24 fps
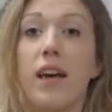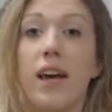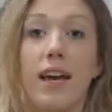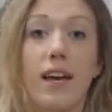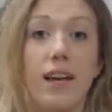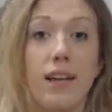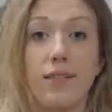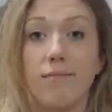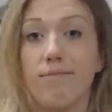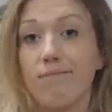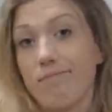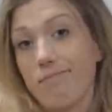
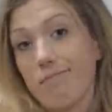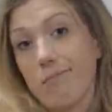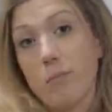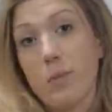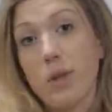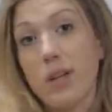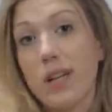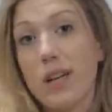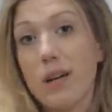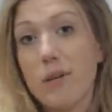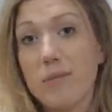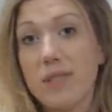And
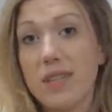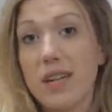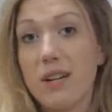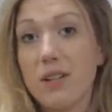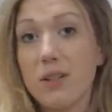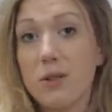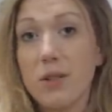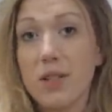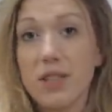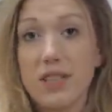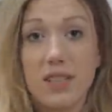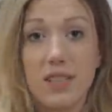when it comes down
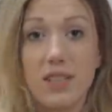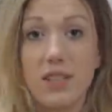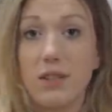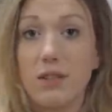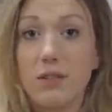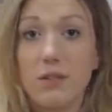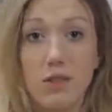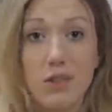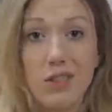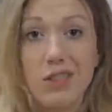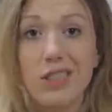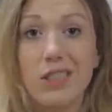to it, it's
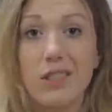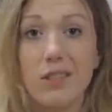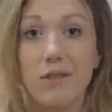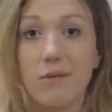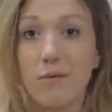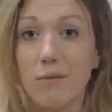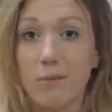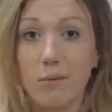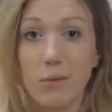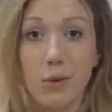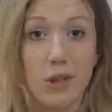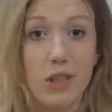still just a
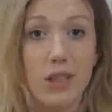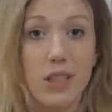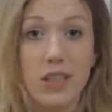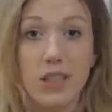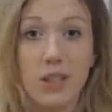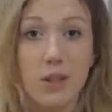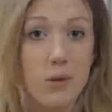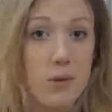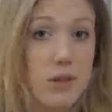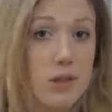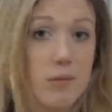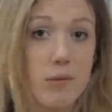really
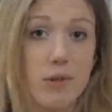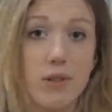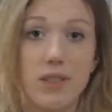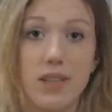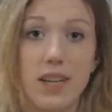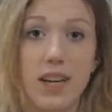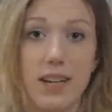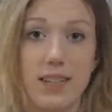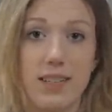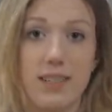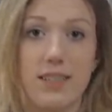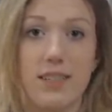usable
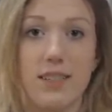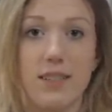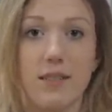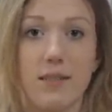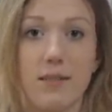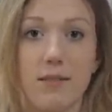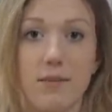desk.